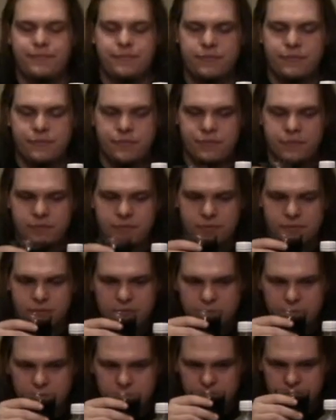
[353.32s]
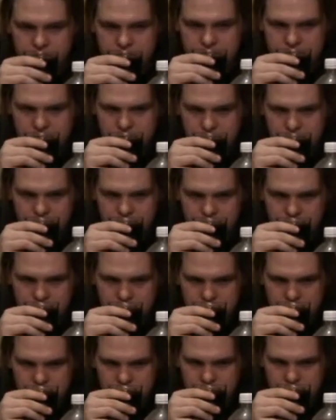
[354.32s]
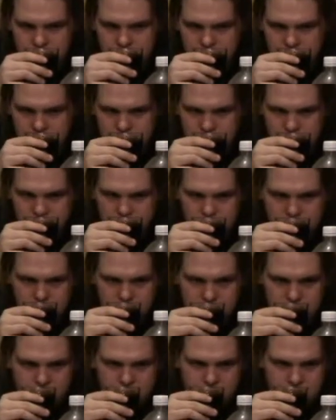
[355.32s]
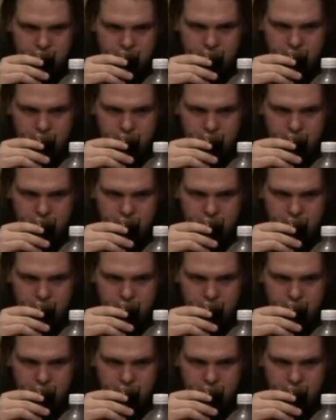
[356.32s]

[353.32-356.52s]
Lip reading: Nobody speaks.